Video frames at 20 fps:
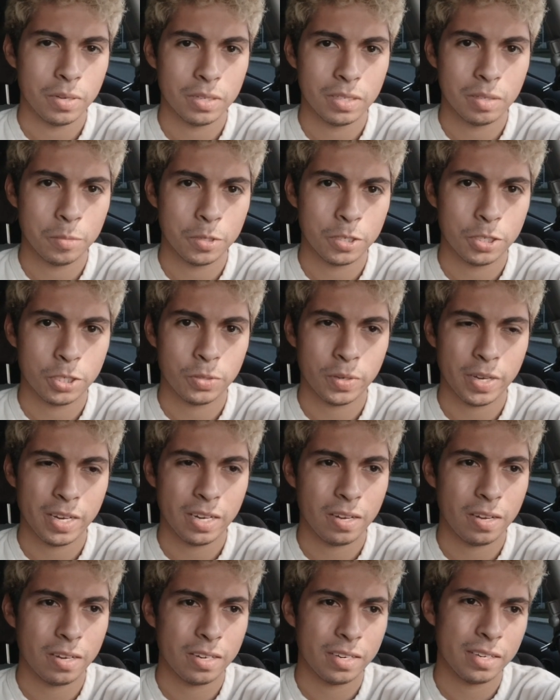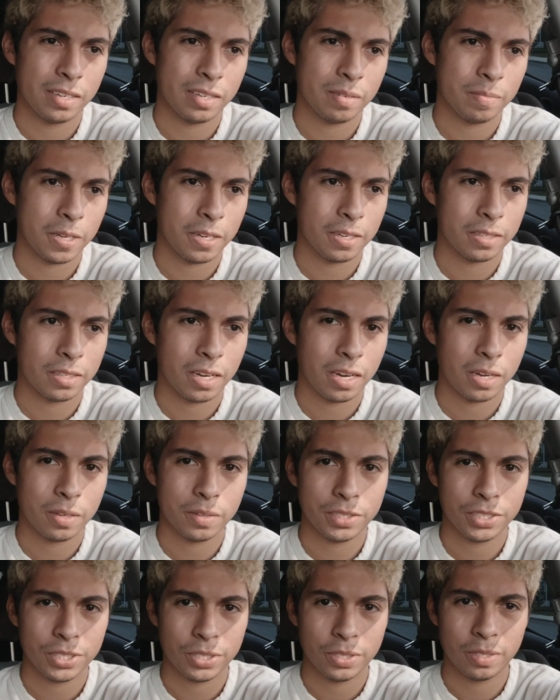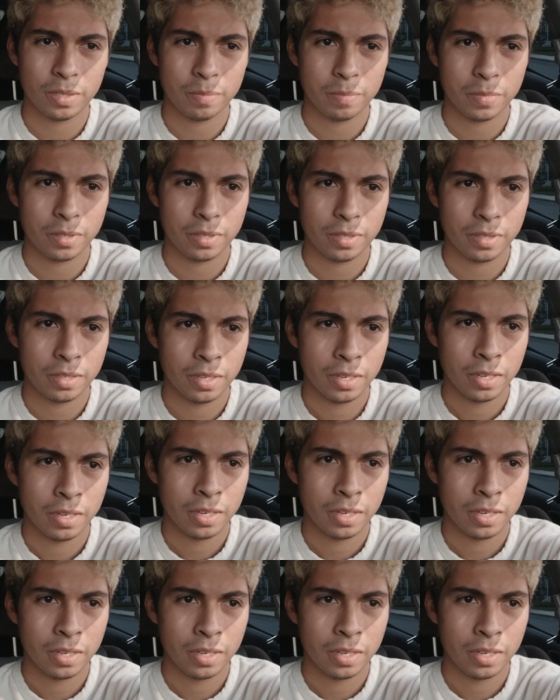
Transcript: put too much strain on it. I'm not entirely sure, but